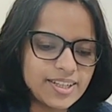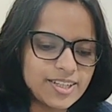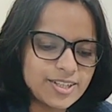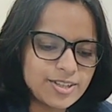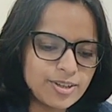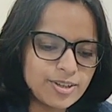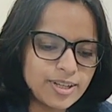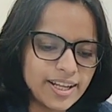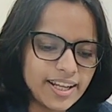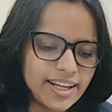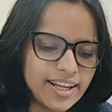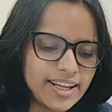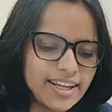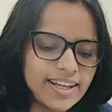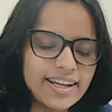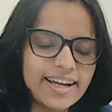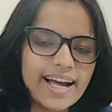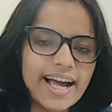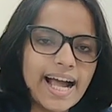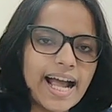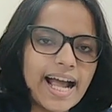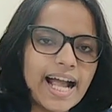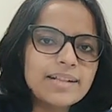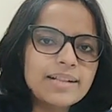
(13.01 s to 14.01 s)
Today,
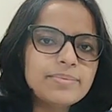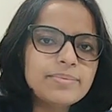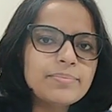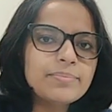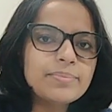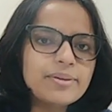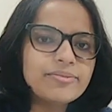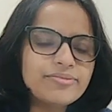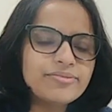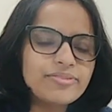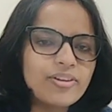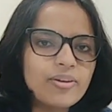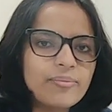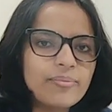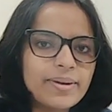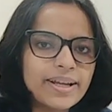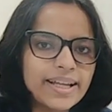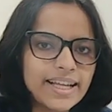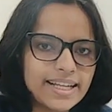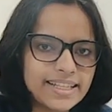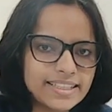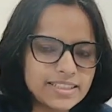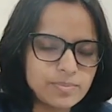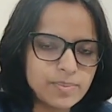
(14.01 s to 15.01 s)
I'll be
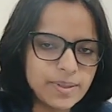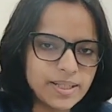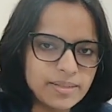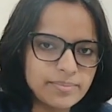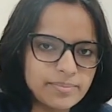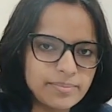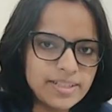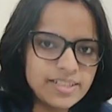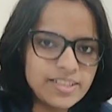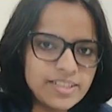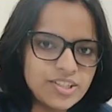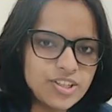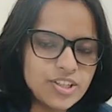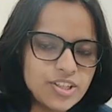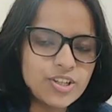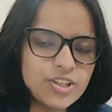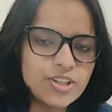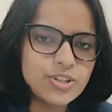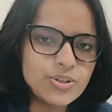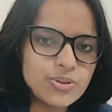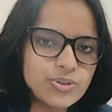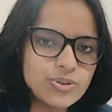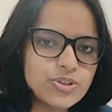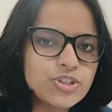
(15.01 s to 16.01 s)
performing experiment
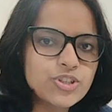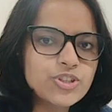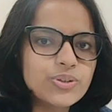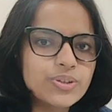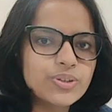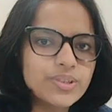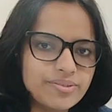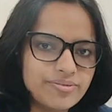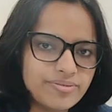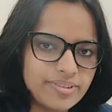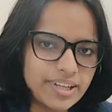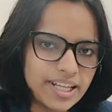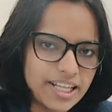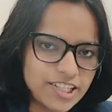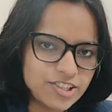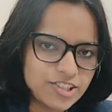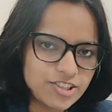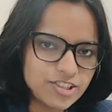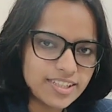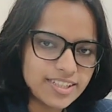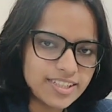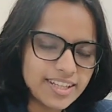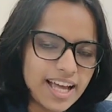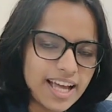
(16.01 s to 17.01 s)
to show
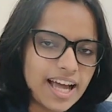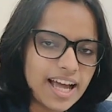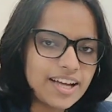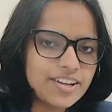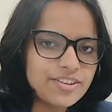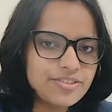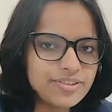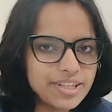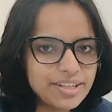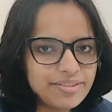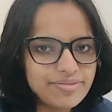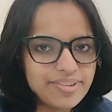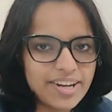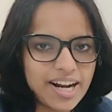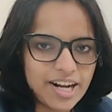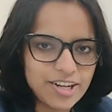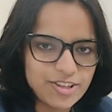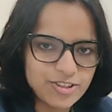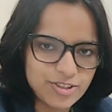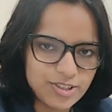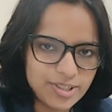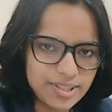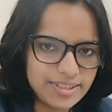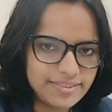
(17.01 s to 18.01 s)
reflection and
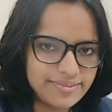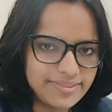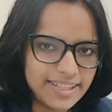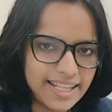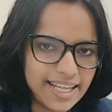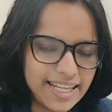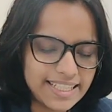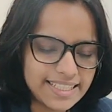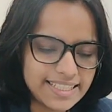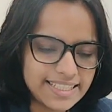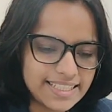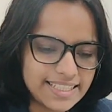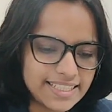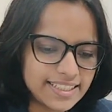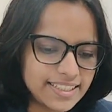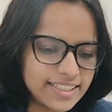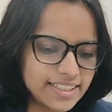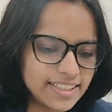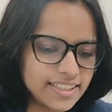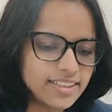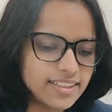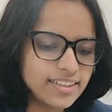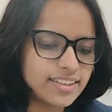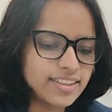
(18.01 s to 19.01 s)
refraction of light.
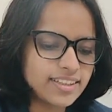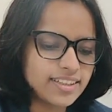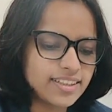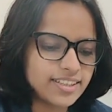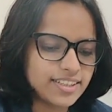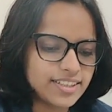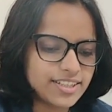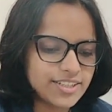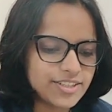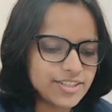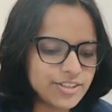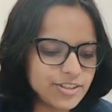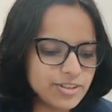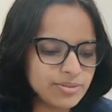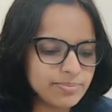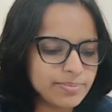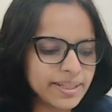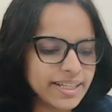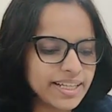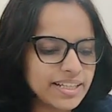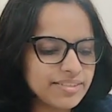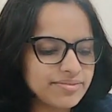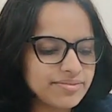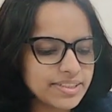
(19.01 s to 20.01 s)
So to
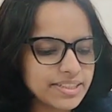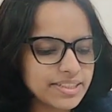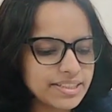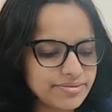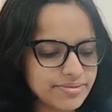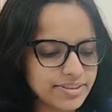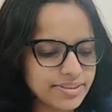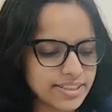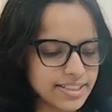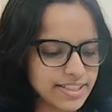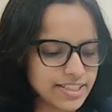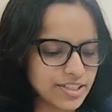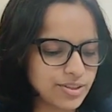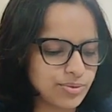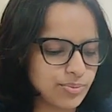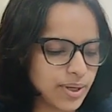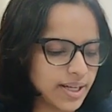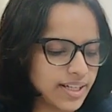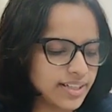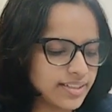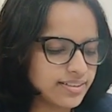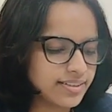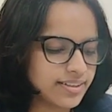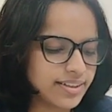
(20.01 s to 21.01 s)
begin with the first
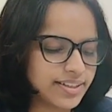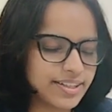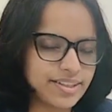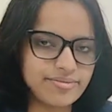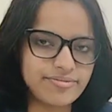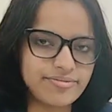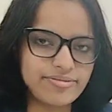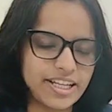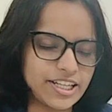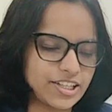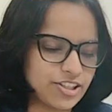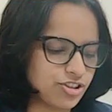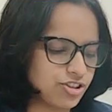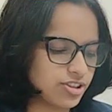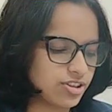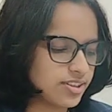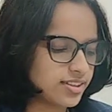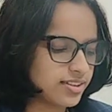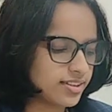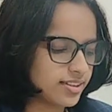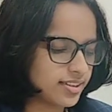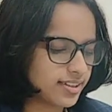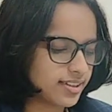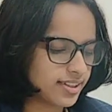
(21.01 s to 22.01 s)
one, the
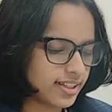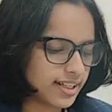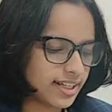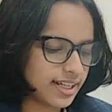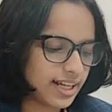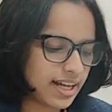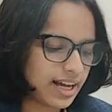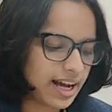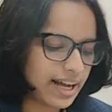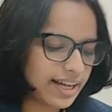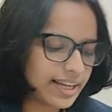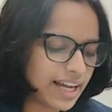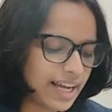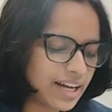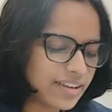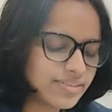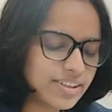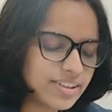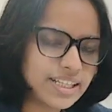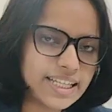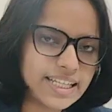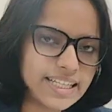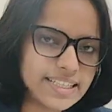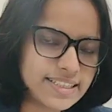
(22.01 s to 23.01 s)
reflection, I
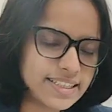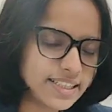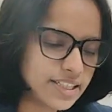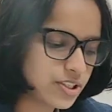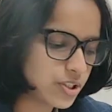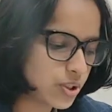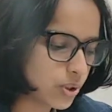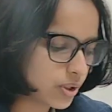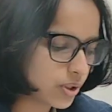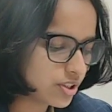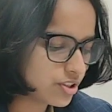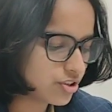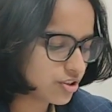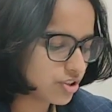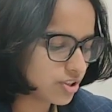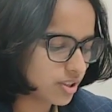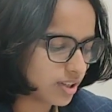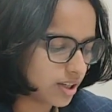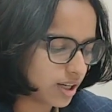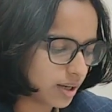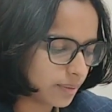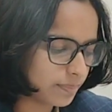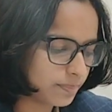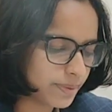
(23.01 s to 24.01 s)
have a laser torch,
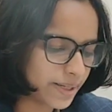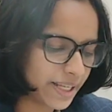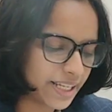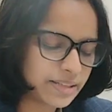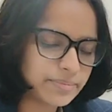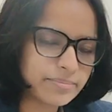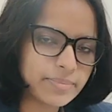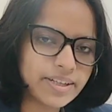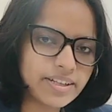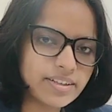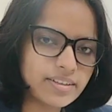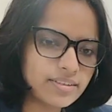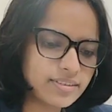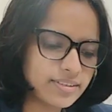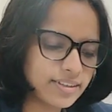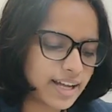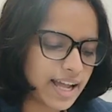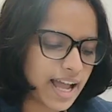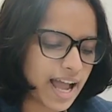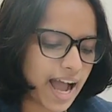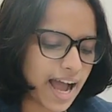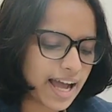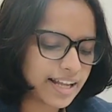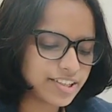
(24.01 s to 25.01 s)
a plane mirror,
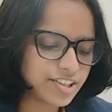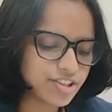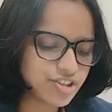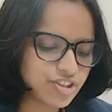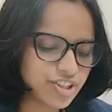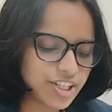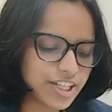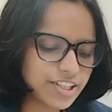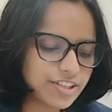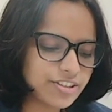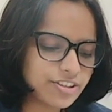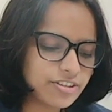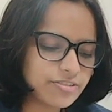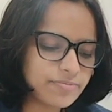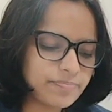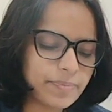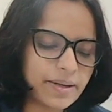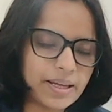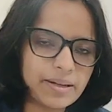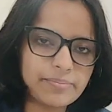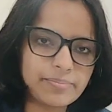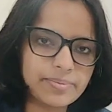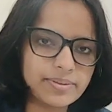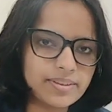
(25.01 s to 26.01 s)
and a sheet
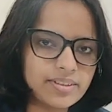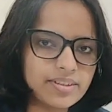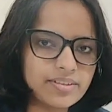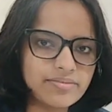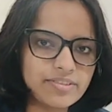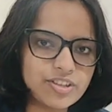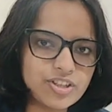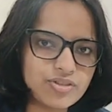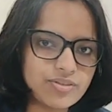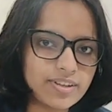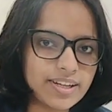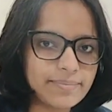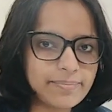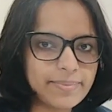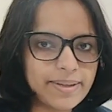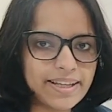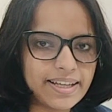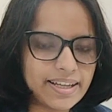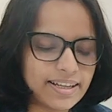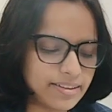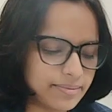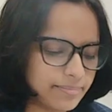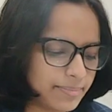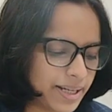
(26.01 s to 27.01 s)
of paper which will
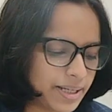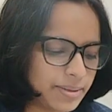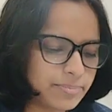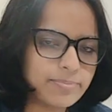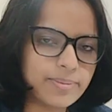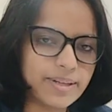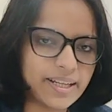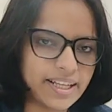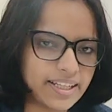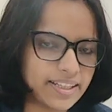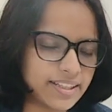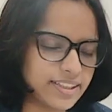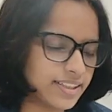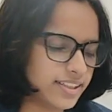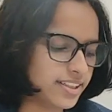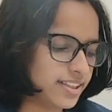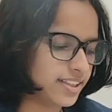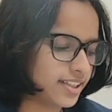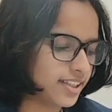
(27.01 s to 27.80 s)
be my plane.